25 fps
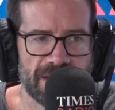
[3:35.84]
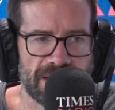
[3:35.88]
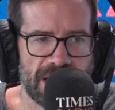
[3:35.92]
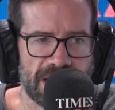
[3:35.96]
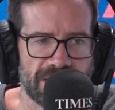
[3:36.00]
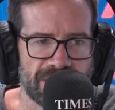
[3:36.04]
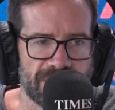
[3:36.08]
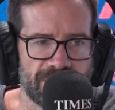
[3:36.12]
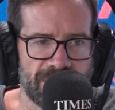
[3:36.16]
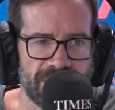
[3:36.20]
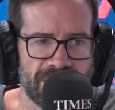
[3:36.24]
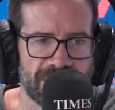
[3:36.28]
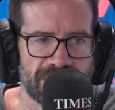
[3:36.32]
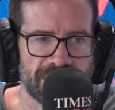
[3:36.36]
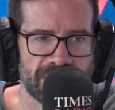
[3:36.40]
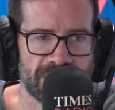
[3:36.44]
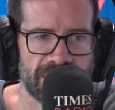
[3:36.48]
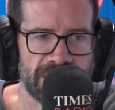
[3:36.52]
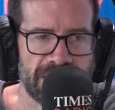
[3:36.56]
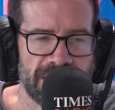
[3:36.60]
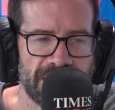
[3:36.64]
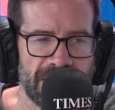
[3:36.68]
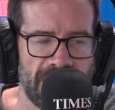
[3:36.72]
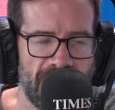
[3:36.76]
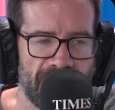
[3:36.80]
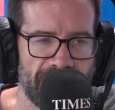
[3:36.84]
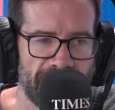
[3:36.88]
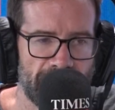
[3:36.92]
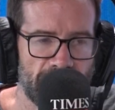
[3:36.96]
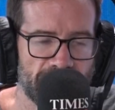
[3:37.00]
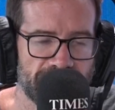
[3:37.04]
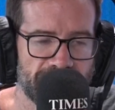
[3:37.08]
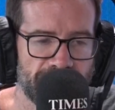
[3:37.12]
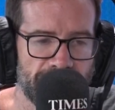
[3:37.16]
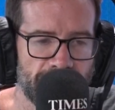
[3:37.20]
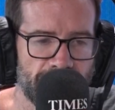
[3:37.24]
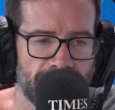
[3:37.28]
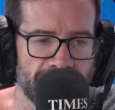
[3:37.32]
that, that to me is a, I think lots
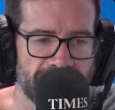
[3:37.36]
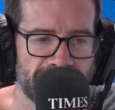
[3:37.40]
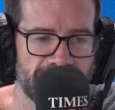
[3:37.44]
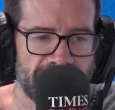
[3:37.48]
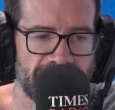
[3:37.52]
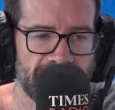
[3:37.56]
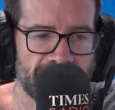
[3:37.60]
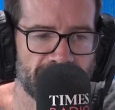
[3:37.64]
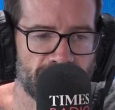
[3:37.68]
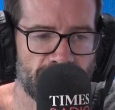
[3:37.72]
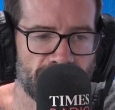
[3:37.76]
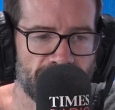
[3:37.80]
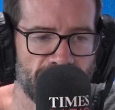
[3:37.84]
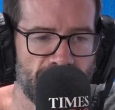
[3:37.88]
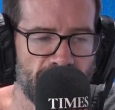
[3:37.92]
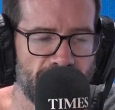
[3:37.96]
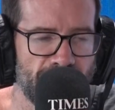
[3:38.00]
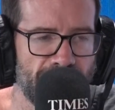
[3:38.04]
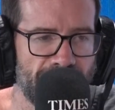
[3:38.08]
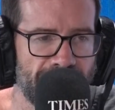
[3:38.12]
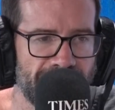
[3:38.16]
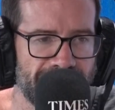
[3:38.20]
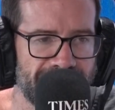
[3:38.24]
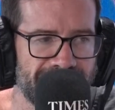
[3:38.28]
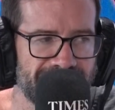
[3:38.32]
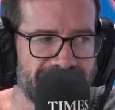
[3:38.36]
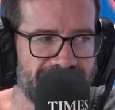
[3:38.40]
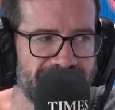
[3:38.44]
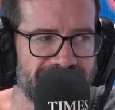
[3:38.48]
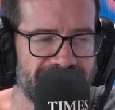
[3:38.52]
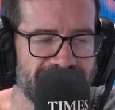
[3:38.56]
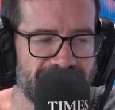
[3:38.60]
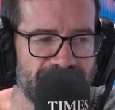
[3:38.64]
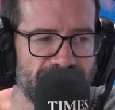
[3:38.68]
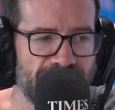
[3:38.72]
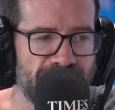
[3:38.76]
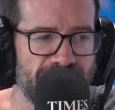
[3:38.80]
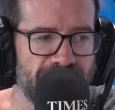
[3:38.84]
of people with teenagers will know that this
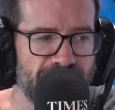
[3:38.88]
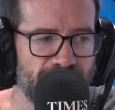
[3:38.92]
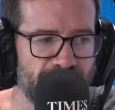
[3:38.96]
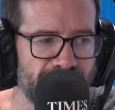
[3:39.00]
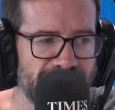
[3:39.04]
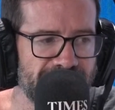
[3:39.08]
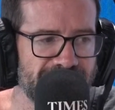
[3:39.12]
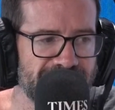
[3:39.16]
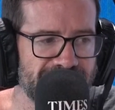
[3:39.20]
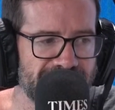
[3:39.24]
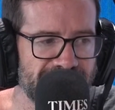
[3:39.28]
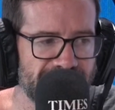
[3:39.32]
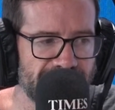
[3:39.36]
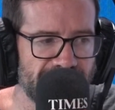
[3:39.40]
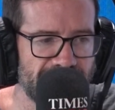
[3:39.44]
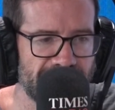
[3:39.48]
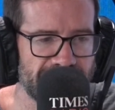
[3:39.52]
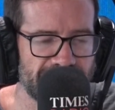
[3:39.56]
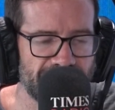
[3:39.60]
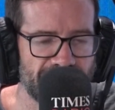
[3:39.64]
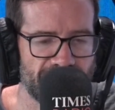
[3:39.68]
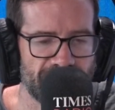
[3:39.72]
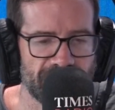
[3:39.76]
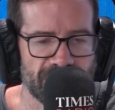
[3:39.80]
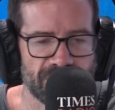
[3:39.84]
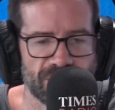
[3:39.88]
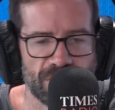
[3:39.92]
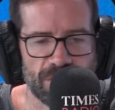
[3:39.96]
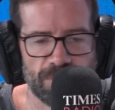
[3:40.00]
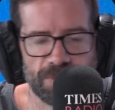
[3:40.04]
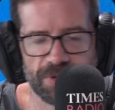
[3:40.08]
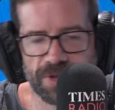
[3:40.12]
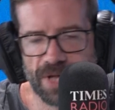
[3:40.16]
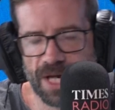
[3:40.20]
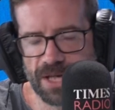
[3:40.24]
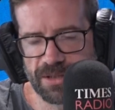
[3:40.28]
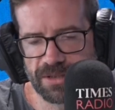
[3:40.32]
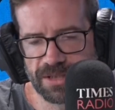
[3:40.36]
idea of fluidity is, is very
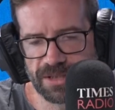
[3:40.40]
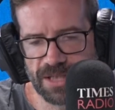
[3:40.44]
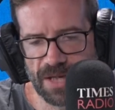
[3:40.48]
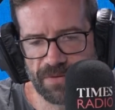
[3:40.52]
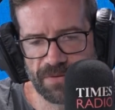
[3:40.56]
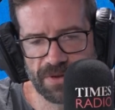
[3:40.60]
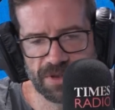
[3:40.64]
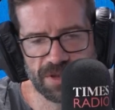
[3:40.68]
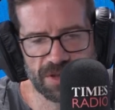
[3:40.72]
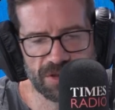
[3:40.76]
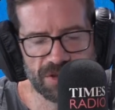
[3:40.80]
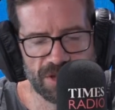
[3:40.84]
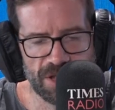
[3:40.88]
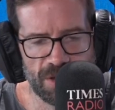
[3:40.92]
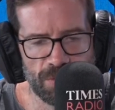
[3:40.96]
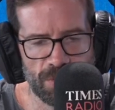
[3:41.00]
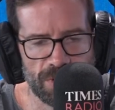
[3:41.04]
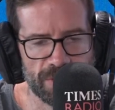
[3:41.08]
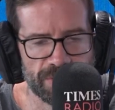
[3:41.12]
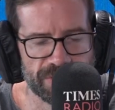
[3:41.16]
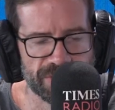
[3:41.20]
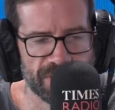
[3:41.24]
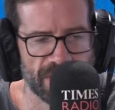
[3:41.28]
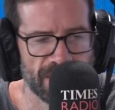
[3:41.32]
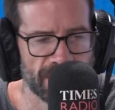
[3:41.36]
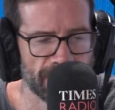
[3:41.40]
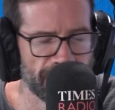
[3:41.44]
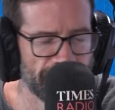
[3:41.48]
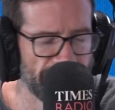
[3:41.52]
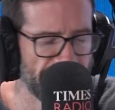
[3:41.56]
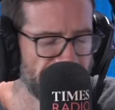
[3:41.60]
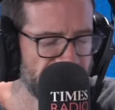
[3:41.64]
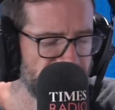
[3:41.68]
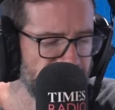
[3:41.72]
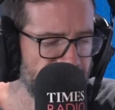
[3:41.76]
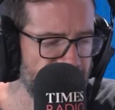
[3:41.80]
common. Uh, Stephanie, did you hear what I was saying?